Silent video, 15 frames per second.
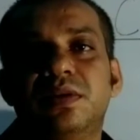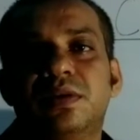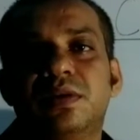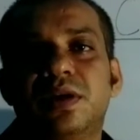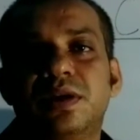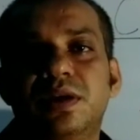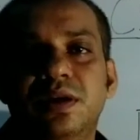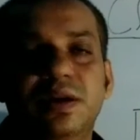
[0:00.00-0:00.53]

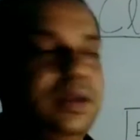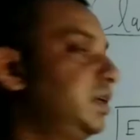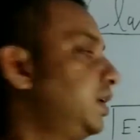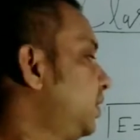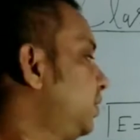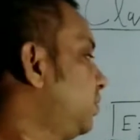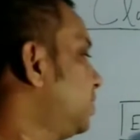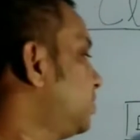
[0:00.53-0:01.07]
Okay?
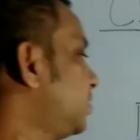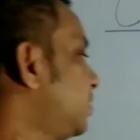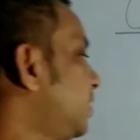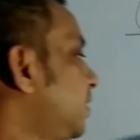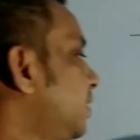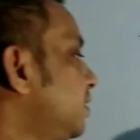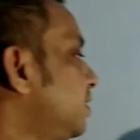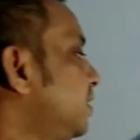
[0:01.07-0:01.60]
You see
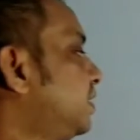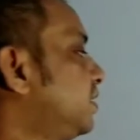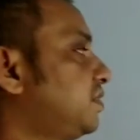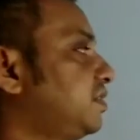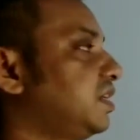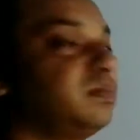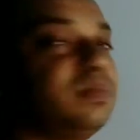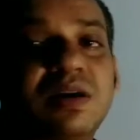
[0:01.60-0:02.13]
here, it is
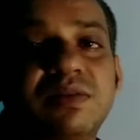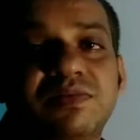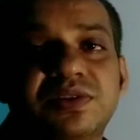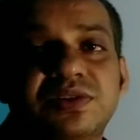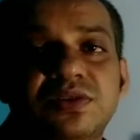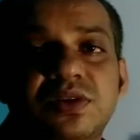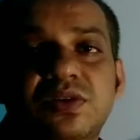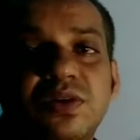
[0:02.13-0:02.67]
sigma, which
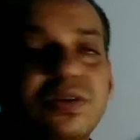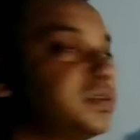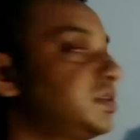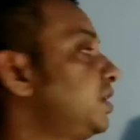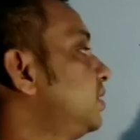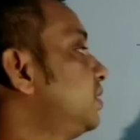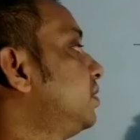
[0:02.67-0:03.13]
is a constant,